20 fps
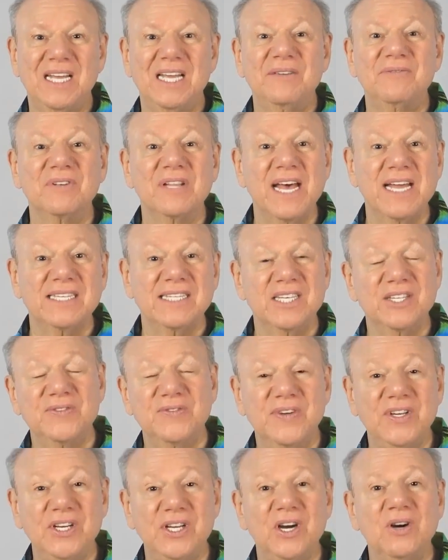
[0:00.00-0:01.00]
If you like this
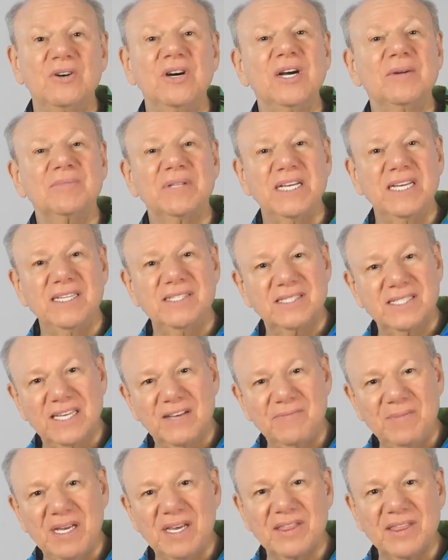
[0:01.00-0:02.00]
video, please
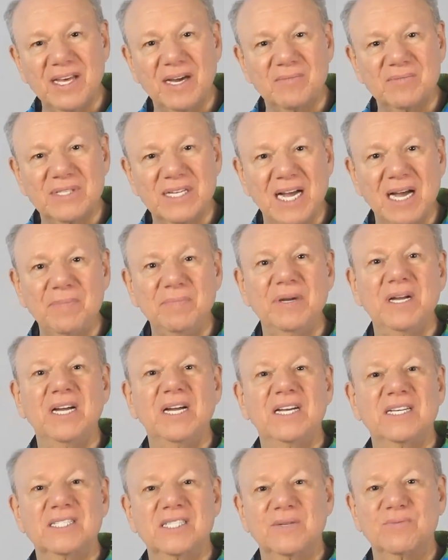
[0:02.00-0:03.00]
give me a thumbs up,
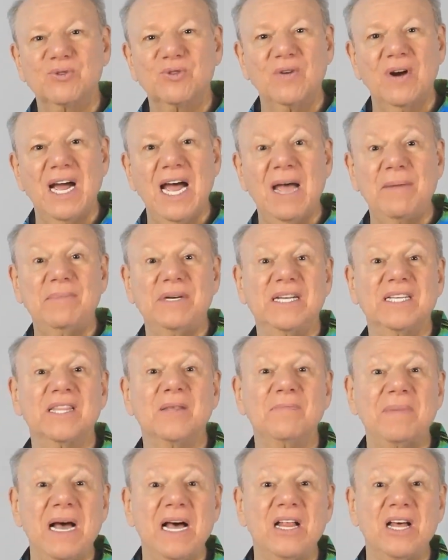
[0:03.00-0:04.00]
subscribe, and hit the
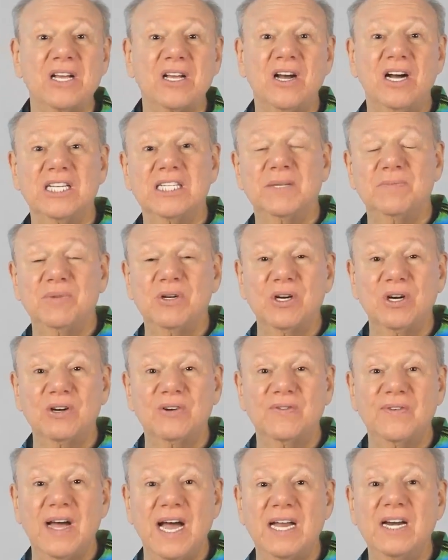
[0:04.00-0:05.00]
bell icon to be
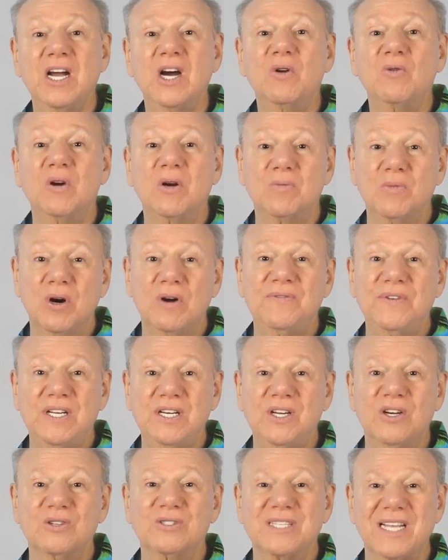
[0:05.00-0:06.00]
notified when more
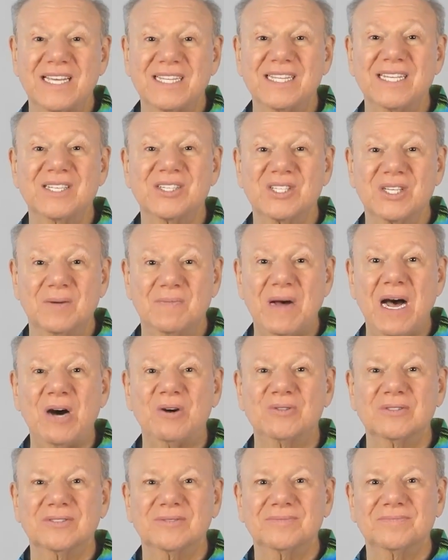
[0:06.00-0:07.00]
videos like this come
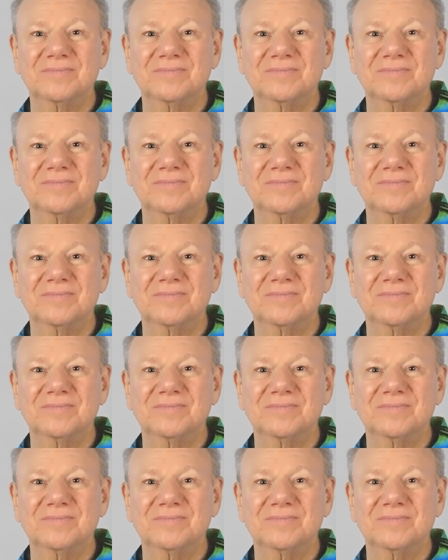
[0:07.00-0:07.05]
out.